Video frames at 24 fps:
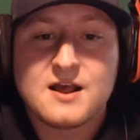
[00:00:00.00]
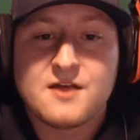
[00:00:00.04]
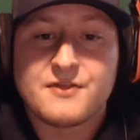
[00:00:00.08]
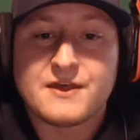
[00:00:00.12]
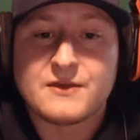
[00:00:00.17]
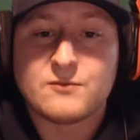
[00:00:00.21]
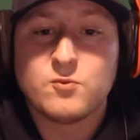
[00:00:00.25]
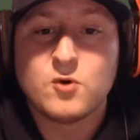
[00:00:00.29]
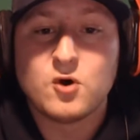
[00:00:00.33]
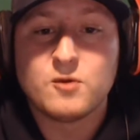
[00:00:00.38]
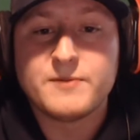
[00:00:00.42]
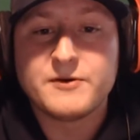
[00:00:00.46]

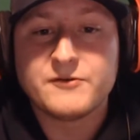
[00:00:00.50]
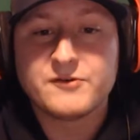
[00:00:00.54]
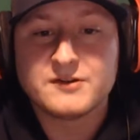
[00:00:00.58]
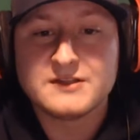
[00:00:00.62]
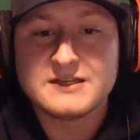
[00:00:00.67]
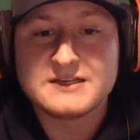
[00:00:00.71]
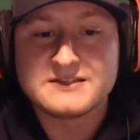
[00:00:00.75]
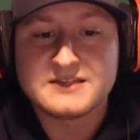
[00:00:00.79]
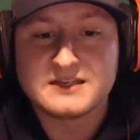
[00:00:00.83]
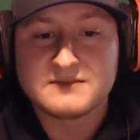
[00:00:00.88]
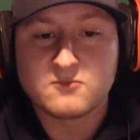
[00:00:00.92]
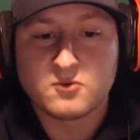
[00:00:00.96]
They will be
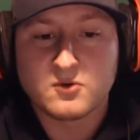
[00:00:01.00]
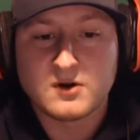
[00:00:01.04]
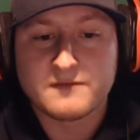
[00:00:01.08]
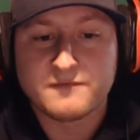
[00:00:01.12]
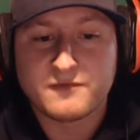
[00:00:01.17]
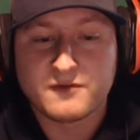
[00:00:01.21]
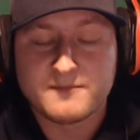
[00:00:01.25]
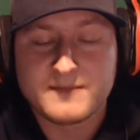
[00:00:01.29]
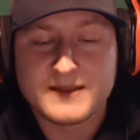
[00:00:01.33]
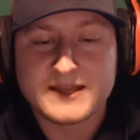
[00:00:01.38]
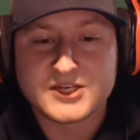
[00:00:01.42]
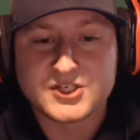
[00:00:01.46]
releasing more
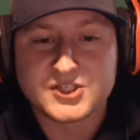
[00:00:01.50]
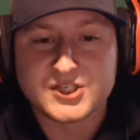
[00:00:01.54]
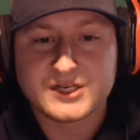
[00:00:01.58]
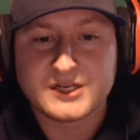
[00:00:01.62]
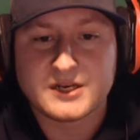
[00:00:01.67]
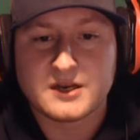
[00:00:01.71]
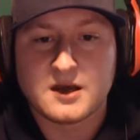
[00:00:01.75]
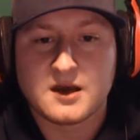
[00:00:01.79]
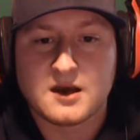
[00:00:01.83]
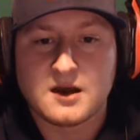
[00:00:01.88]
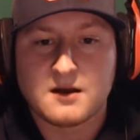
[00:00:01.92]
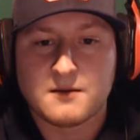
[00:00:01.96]

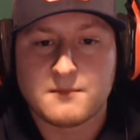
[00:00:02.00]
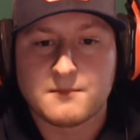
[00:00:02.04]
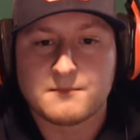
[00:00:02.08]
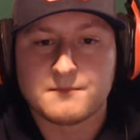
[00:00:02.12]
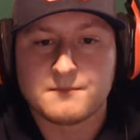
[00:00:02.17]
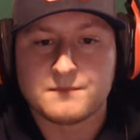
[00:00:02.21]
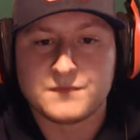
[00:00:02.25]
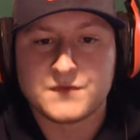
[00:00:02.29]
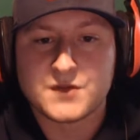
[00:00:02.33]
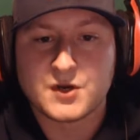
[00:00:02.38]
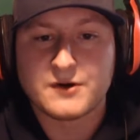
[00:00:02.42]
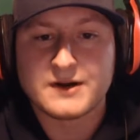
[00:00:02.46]
information um,
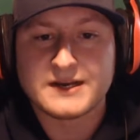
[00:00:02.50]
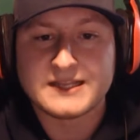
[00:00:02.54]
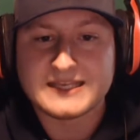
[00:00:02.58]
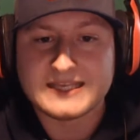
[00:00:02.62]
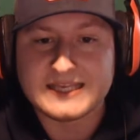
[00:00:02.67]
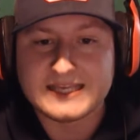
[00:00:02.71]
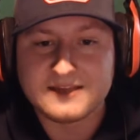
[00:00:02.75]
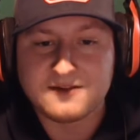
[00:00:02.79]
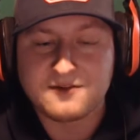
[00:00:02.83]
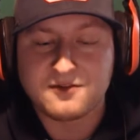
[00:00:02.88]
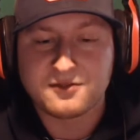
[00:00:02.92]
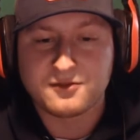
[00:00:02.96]
during
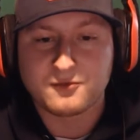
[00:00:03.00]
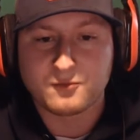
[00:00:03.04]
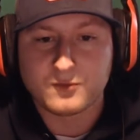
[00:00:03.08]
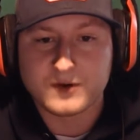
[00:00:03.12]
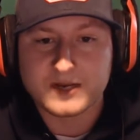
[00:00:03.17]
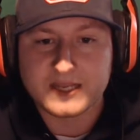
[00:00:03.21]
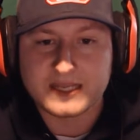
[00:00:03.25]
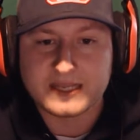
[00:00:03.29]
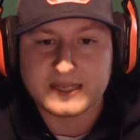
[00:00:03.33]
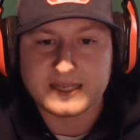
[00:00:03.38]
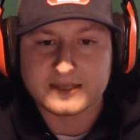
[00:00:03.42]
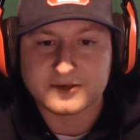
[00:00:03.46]

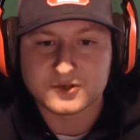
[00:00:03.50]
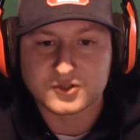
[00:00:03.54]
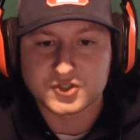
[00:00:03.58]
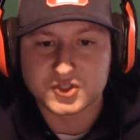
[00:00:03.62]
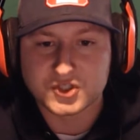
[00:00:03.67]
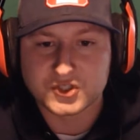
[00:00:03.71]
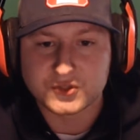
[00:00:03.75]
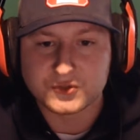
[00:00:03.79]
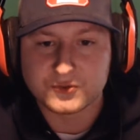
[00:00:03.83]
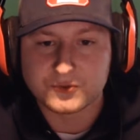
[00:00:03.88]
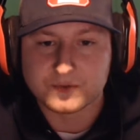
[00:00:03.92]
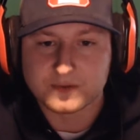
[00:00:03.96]
E3 in
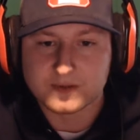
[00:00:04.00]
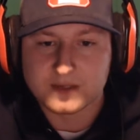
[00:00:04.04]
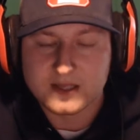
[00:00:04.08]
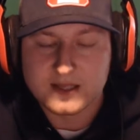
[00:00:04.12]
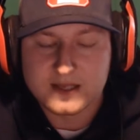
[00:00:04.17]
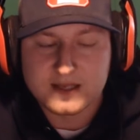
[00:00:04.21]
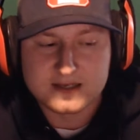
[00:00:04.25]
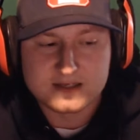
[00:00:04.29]
June.